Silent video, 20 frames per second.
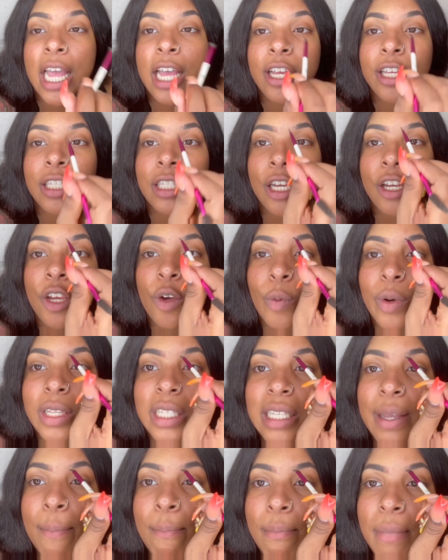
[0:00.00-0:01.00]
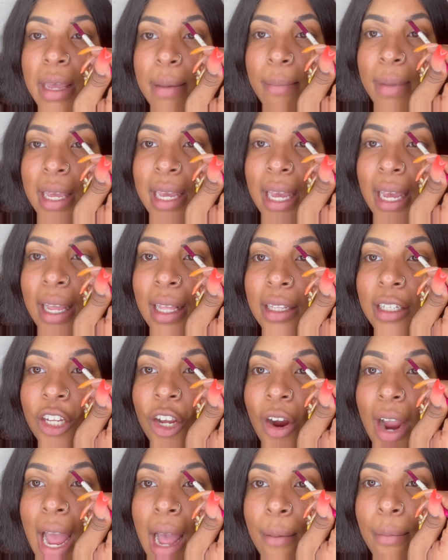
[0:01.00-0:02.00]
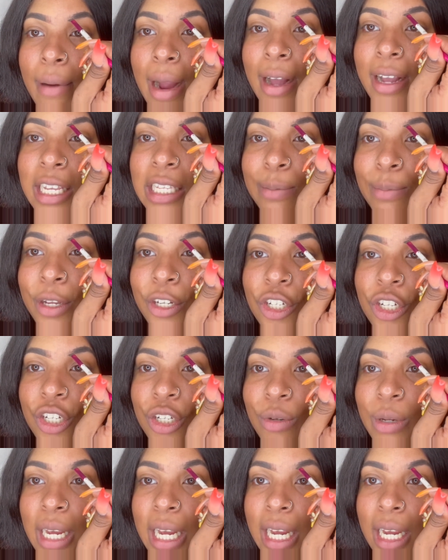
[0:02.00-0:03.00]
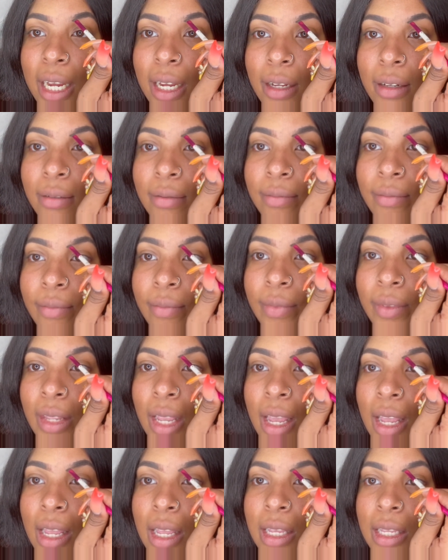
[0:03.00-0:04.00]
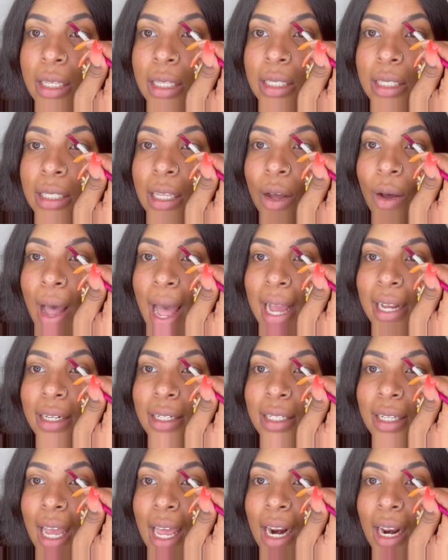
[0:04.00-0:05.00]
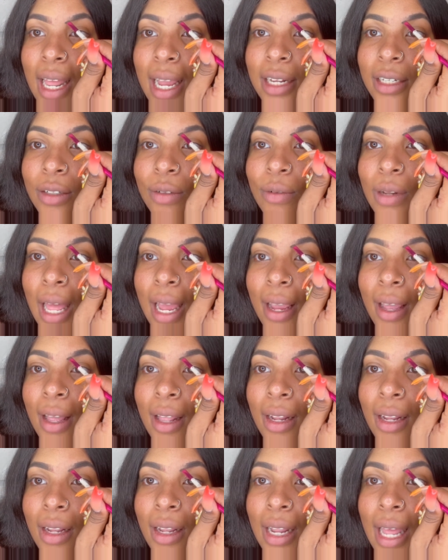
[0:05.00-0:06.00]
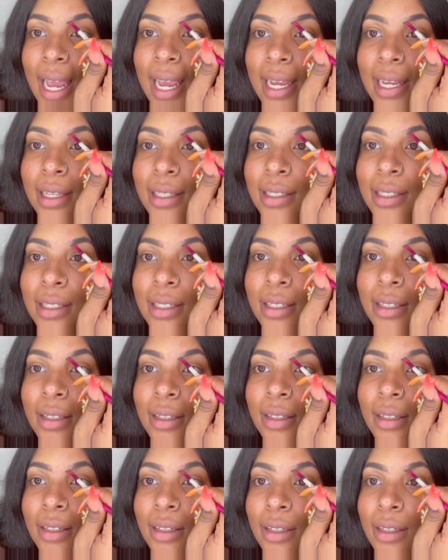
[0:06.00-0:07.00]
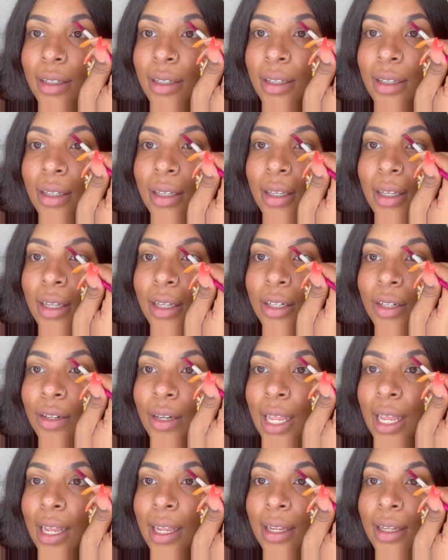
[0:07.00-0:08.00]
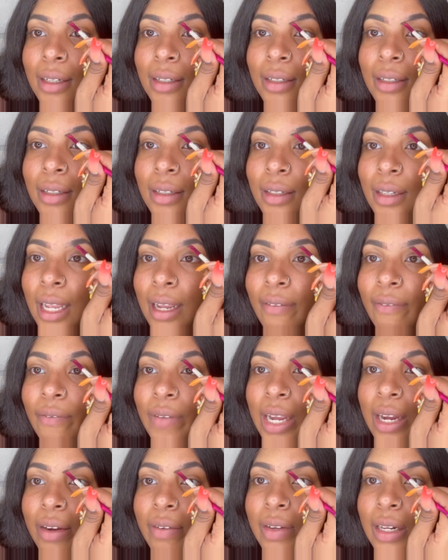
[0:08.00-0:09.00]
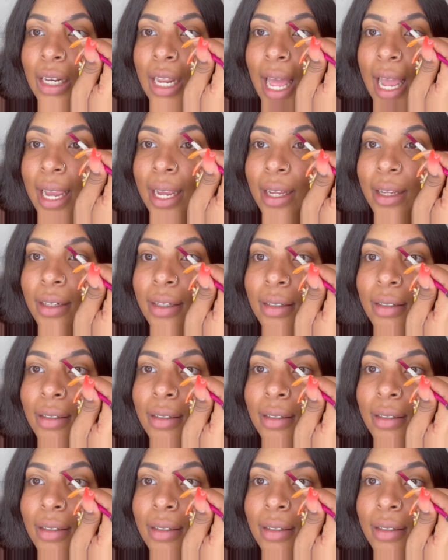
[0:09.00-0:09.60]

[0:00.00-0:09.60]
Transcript: So you want to mimic your eyebrow as much as you can. So I just kind of like do like a light underline, like very light.